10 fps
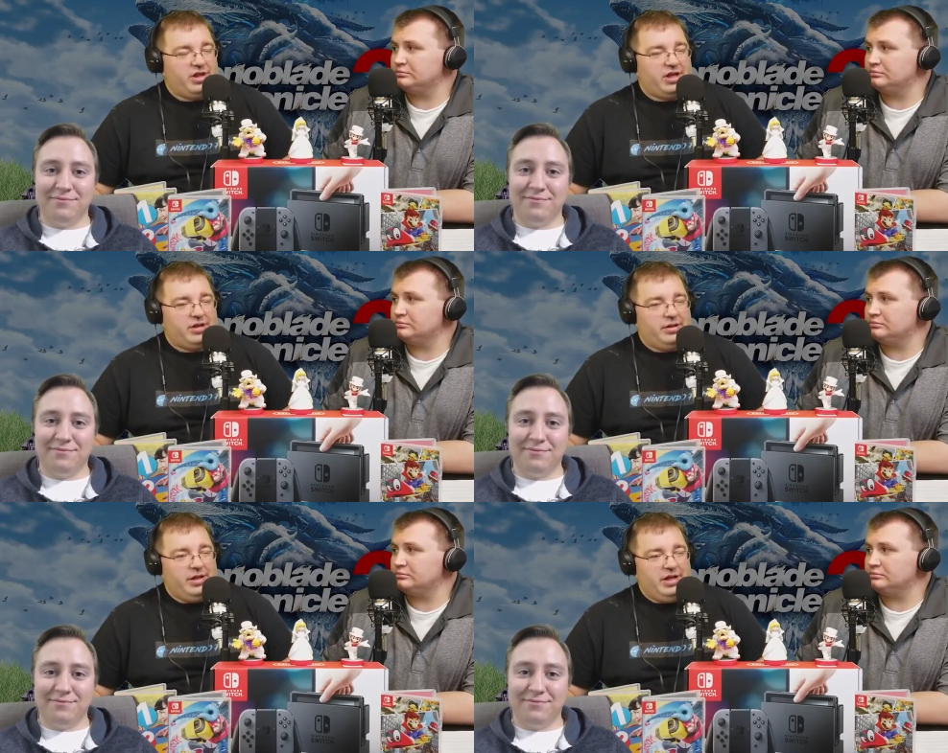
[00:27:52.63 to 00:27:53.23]

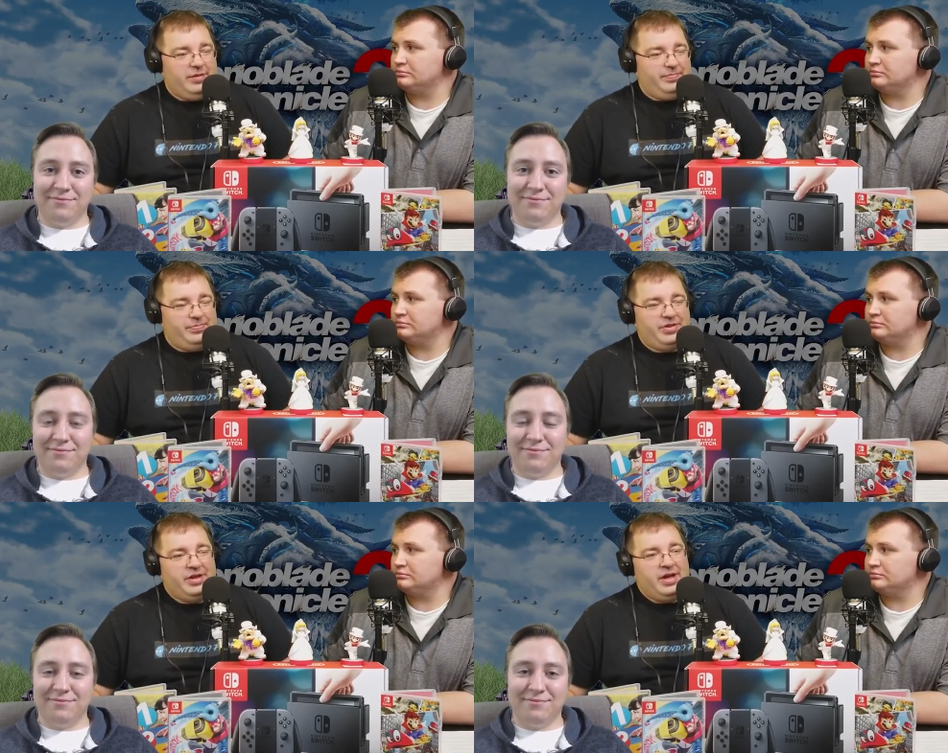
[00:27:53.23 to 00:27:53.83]
Speaker 1: like...
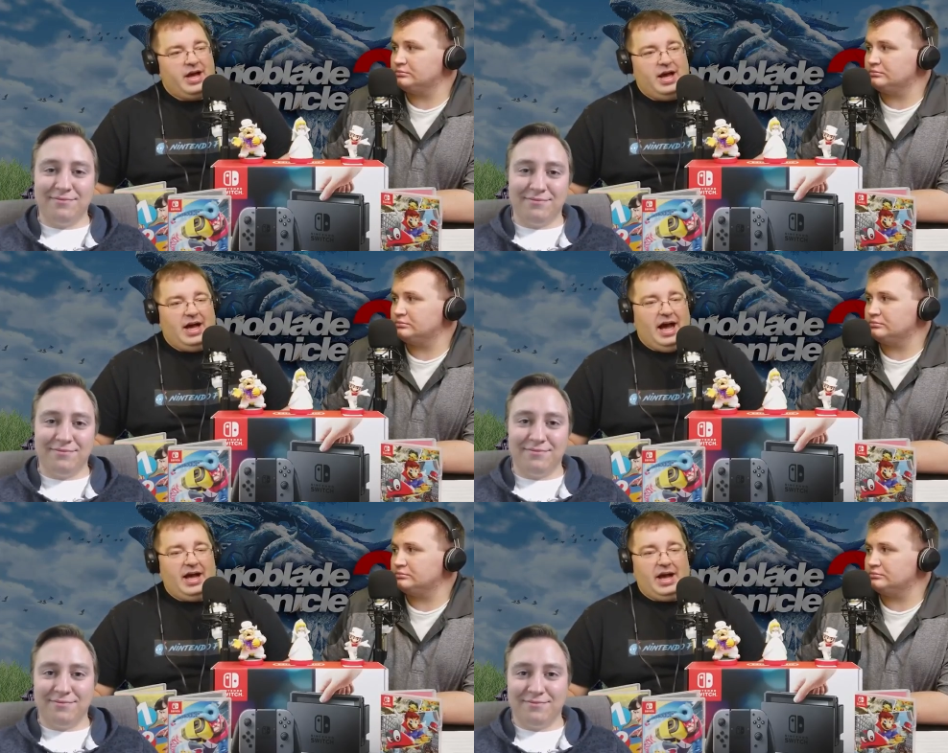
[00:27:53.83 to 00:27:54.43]

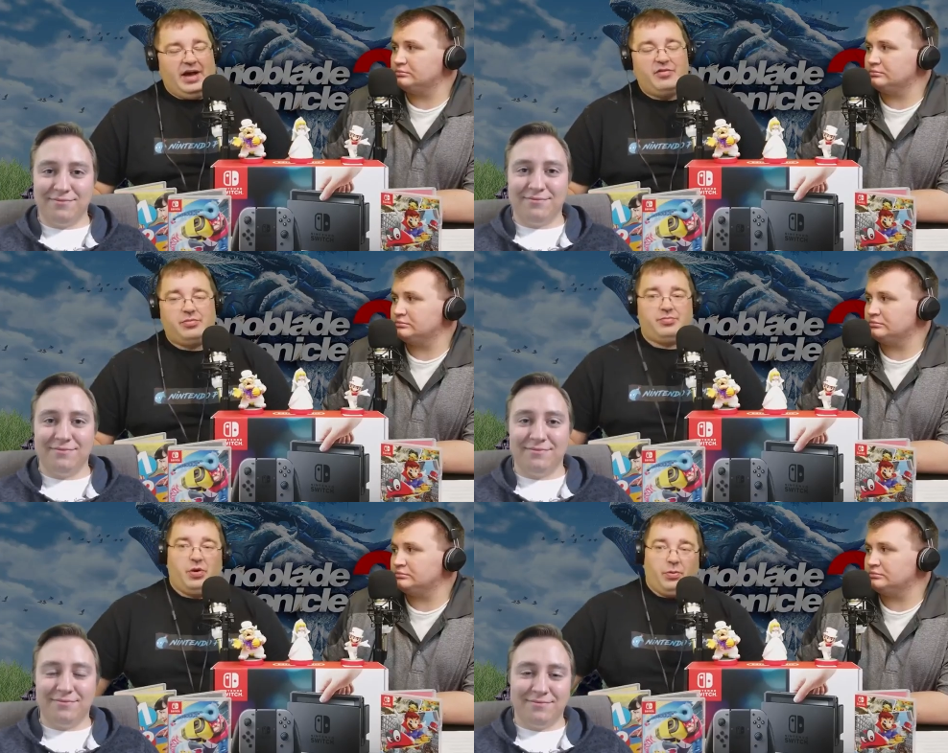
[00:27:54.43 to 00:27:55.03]
I
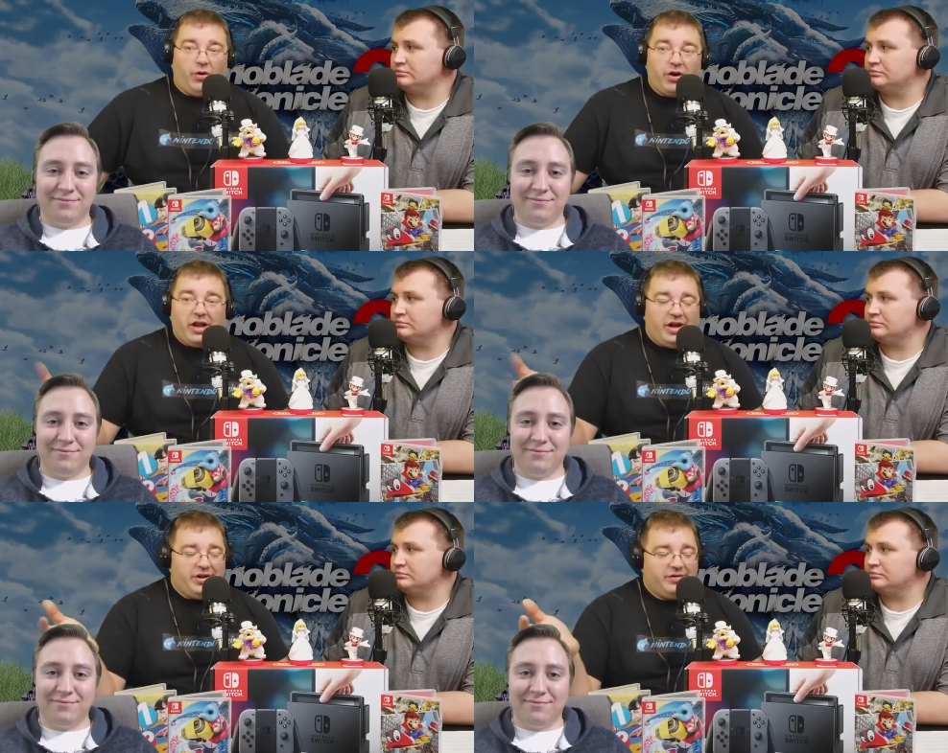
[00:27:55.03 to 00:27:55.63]
haven't
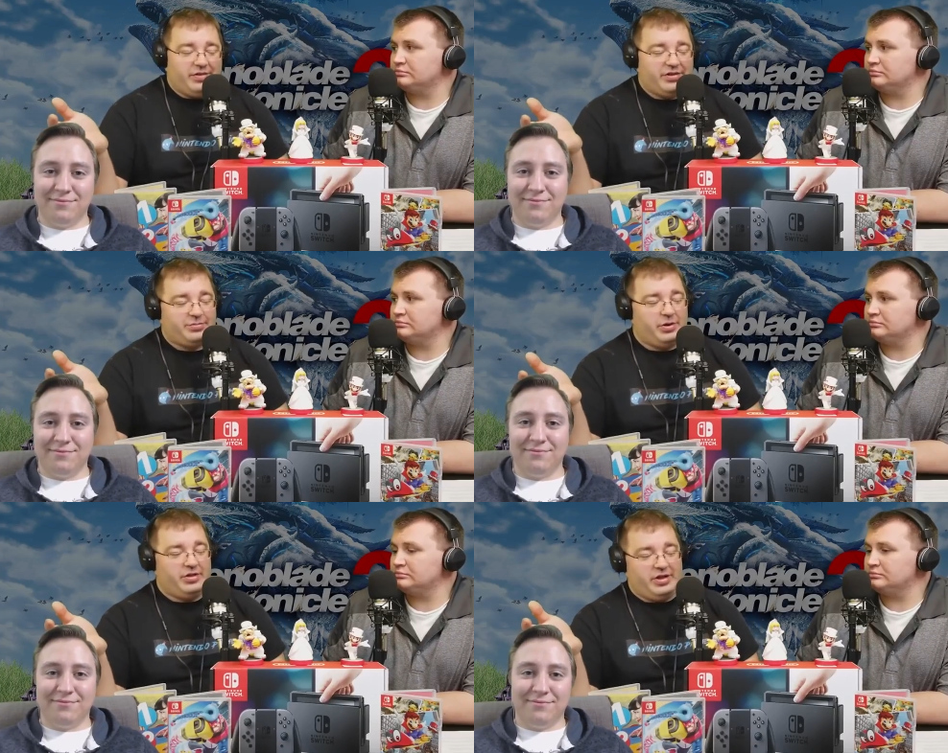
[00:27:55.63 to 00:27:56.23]
reported on any of this,
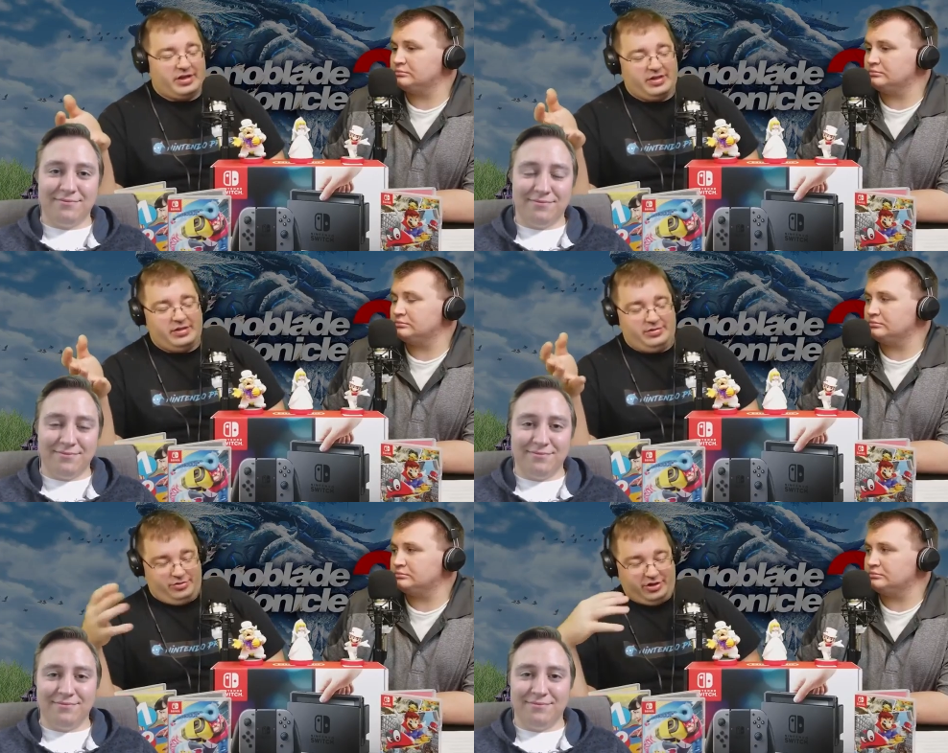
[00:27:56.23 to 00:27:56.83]
but like
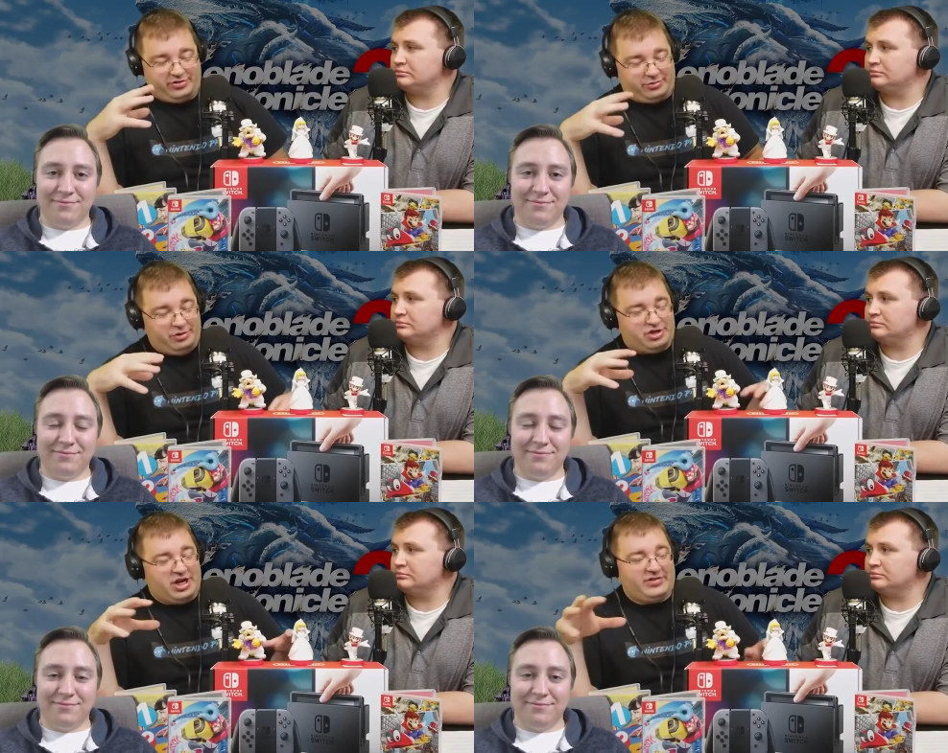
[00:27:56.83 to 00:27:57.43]
the
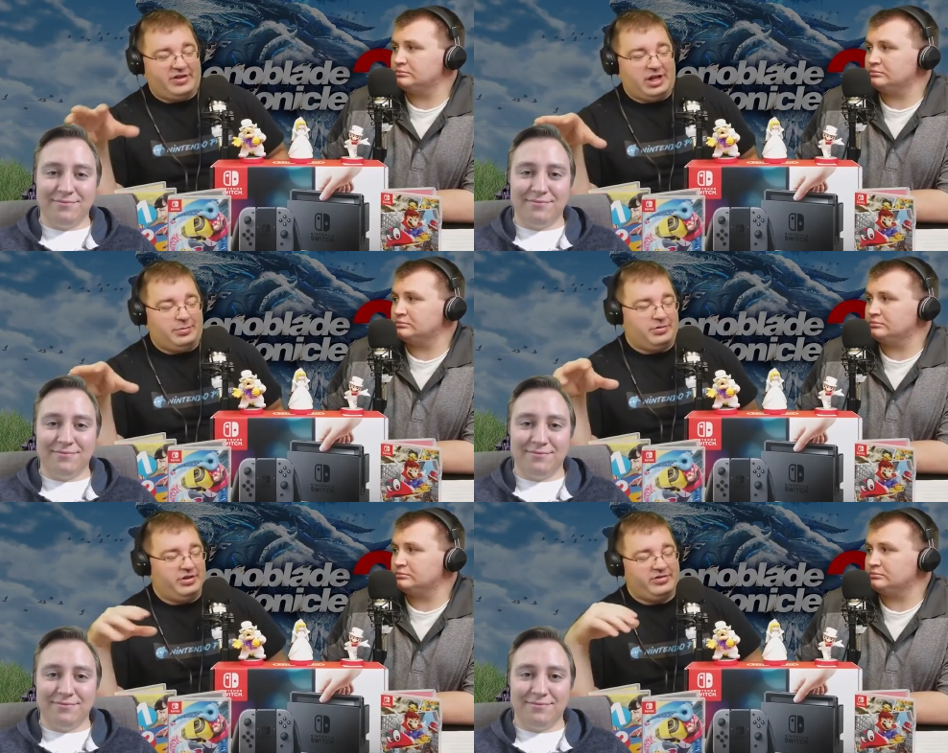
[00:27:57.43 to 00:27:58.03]
screenshots they
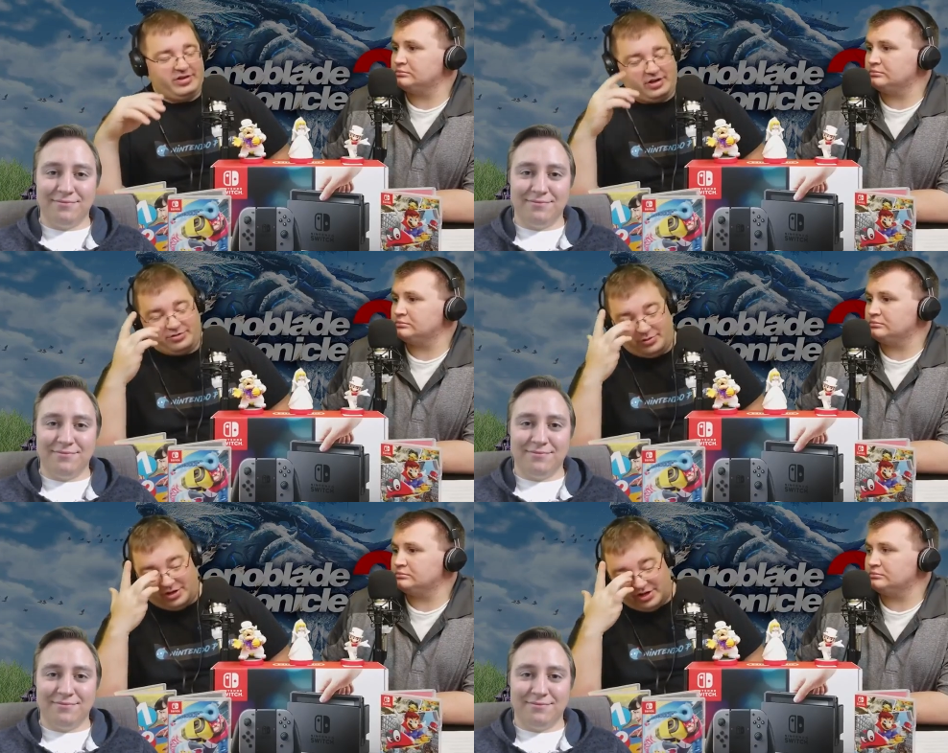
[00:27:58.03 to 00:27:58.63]
keep releasing on
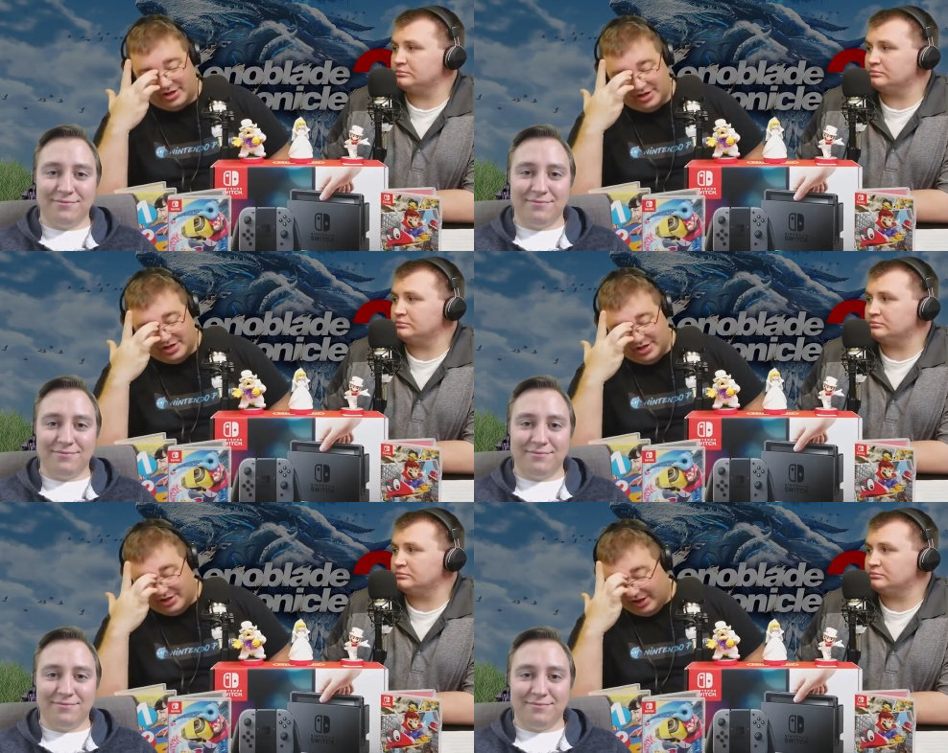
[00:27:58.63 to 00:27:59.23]
Twitter,
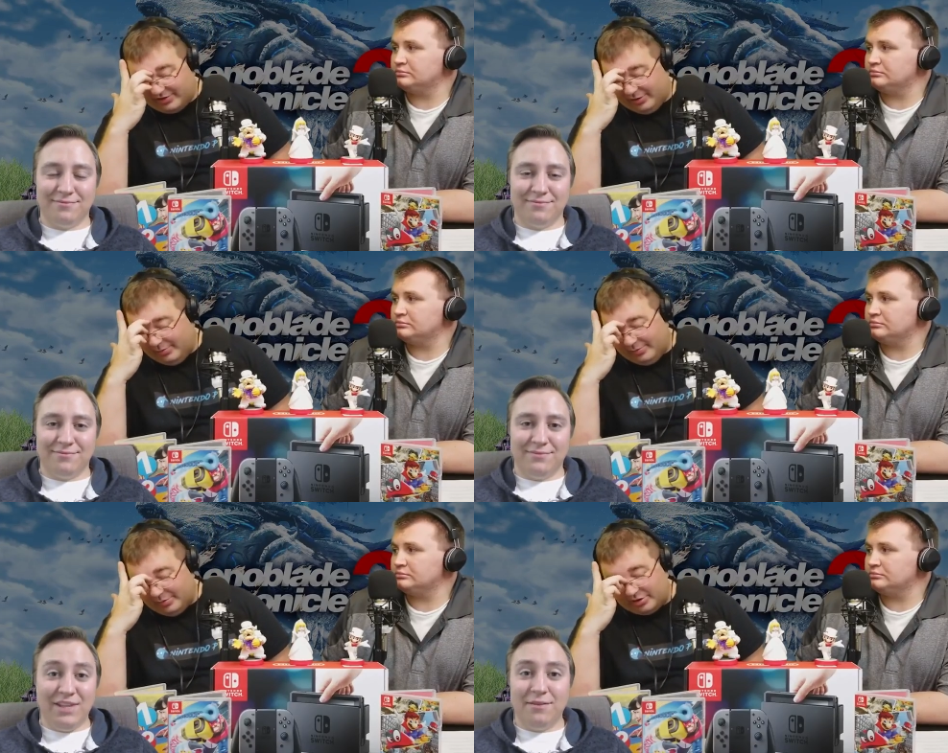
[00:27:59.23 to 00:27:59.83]
like some
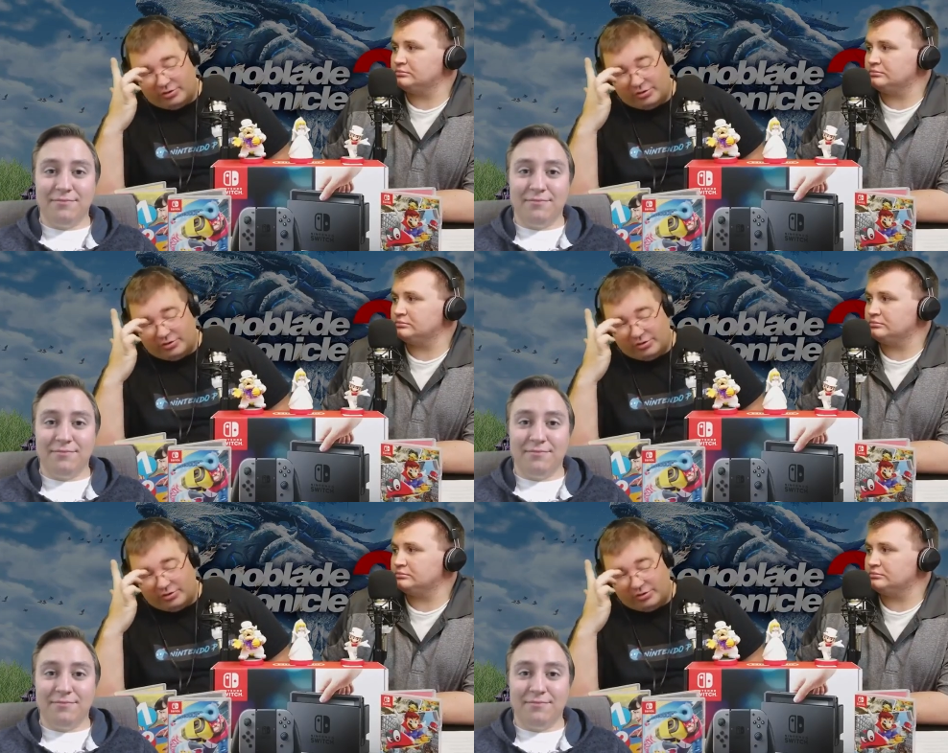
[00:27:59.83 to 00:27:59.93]
of them